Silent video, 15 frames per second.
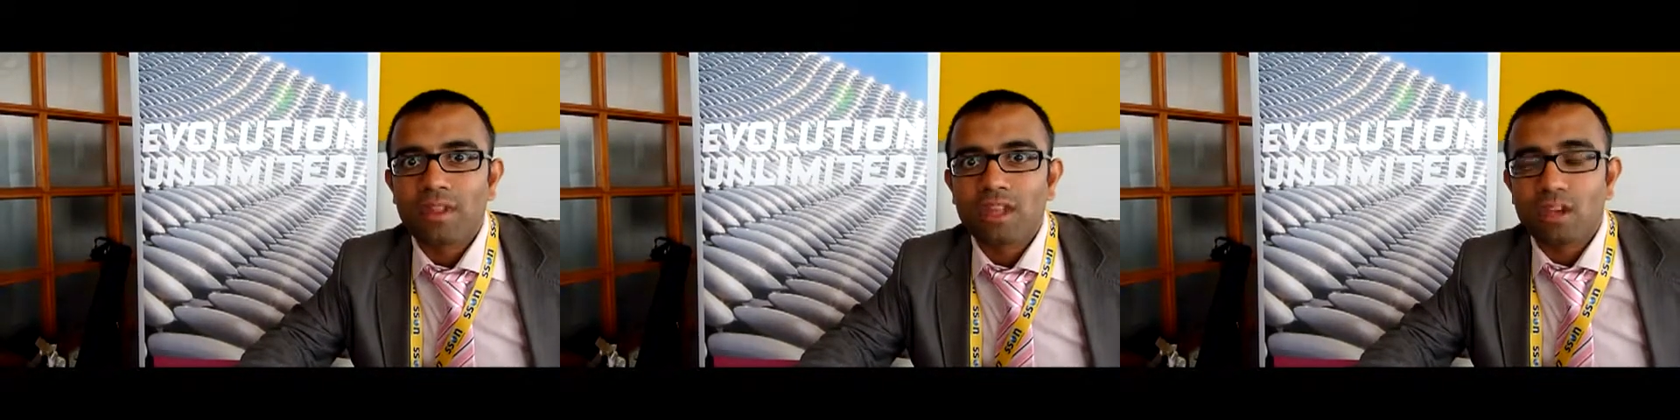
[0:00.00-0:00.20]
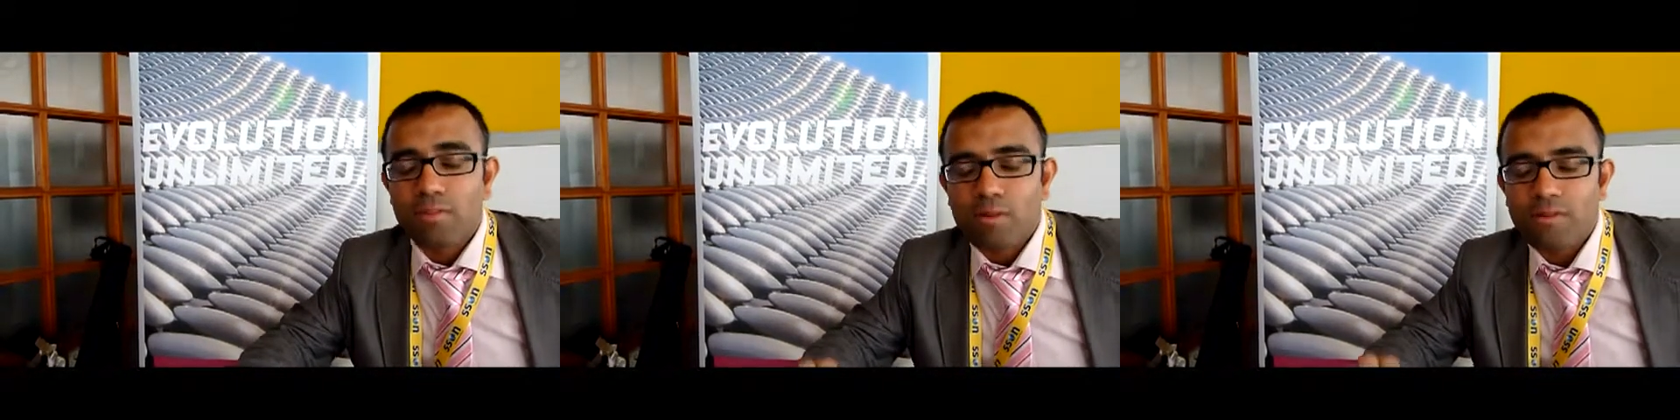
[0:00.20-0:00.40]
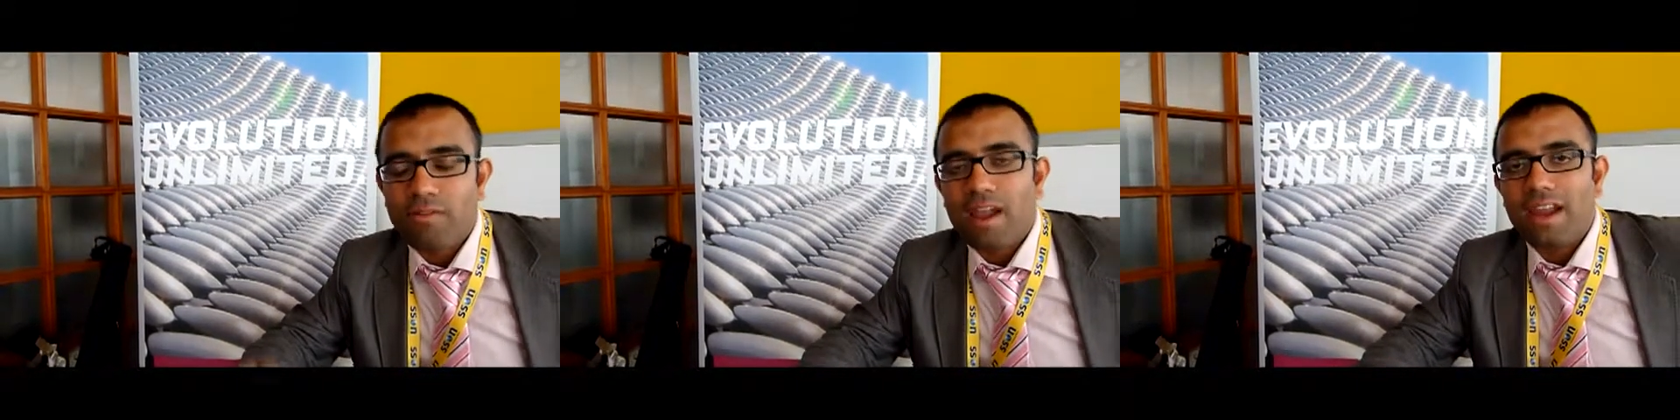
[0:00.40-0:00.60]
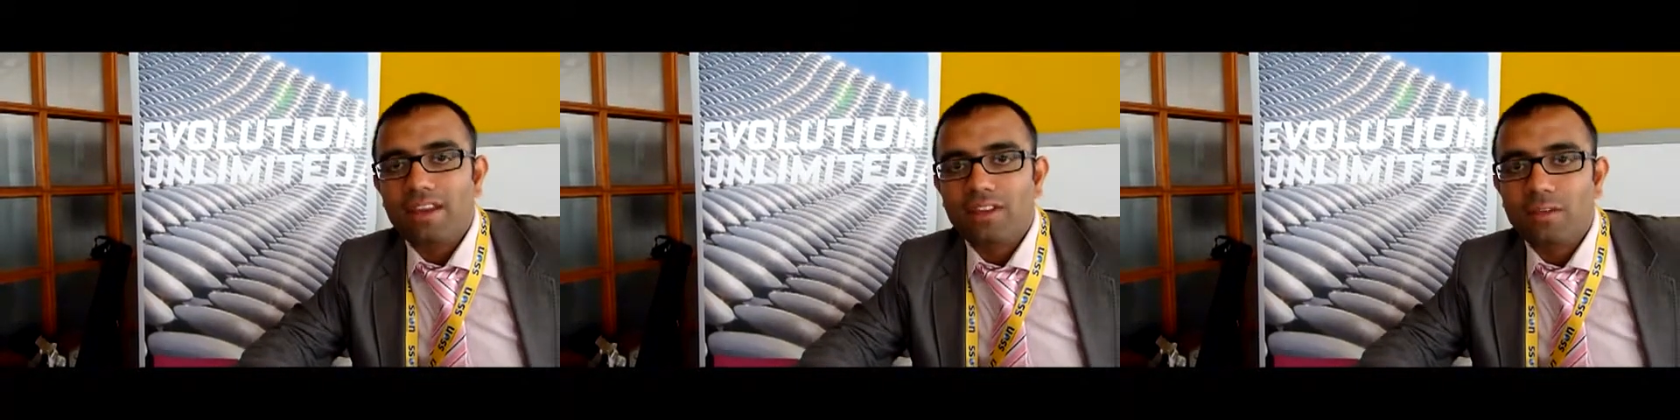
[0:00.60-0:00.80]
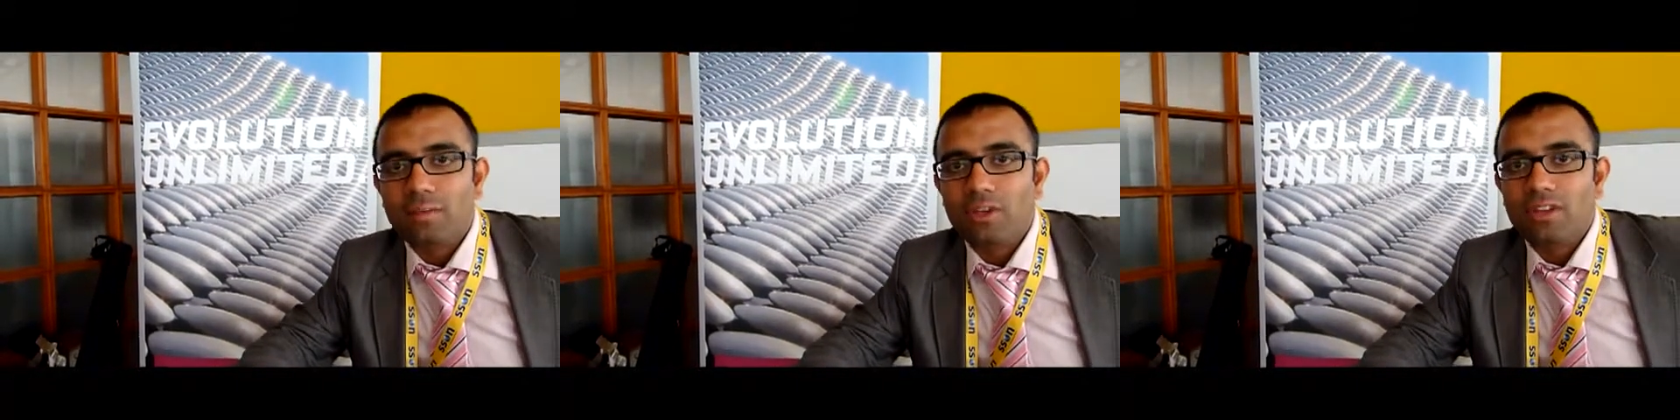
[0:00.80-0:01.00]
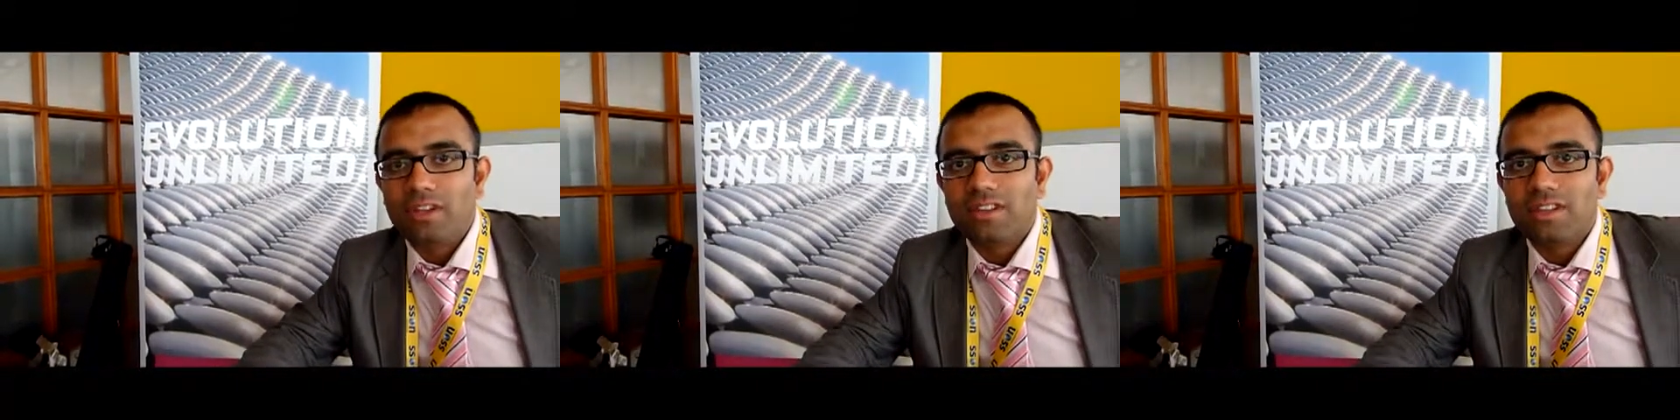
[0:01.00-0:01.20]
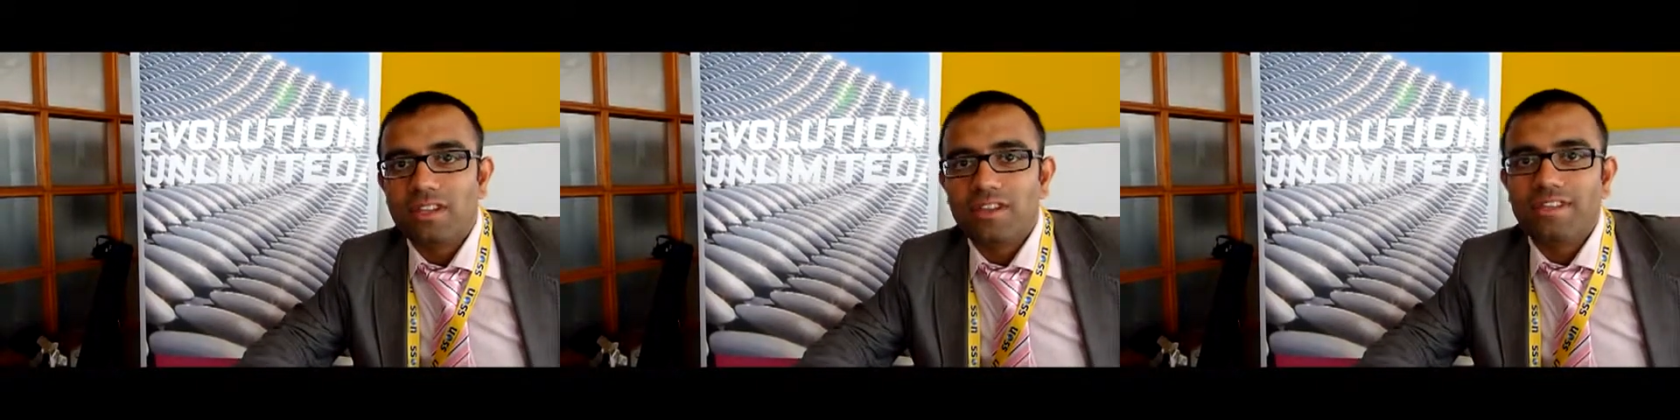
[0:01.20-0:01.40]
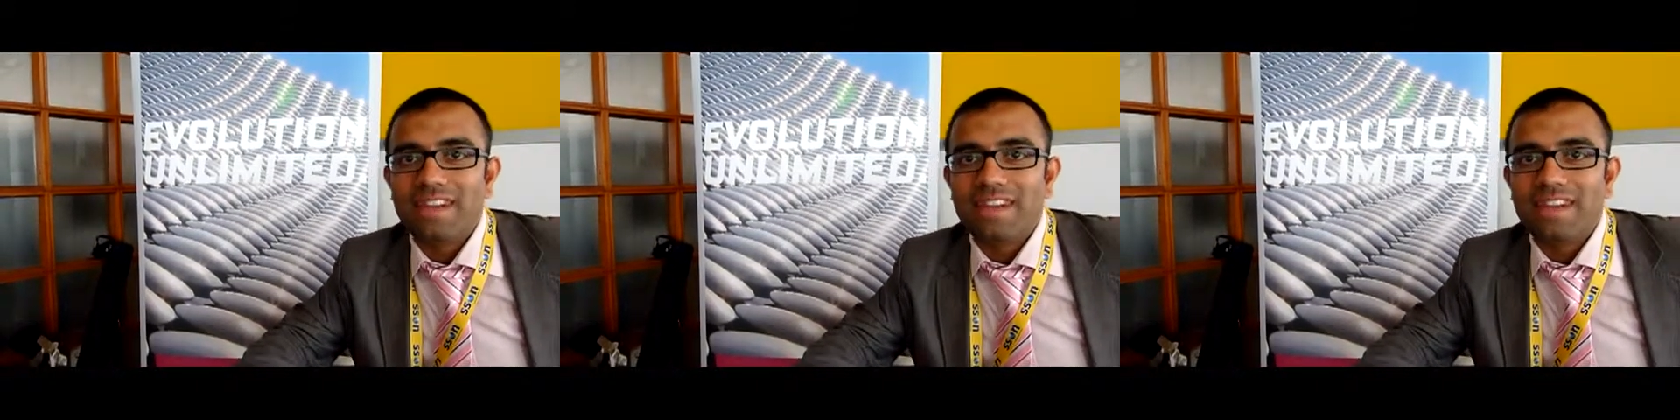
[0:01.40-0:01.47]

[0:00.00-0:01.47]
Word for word: The provider community have